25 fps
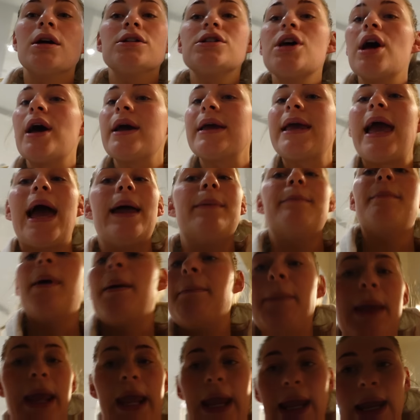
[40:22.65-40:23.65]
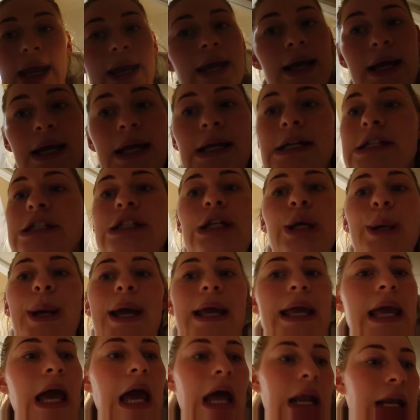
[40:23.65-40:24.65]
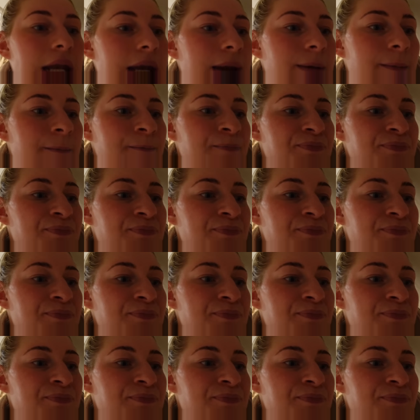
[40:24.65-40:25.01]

do it again, mummy. Do it again.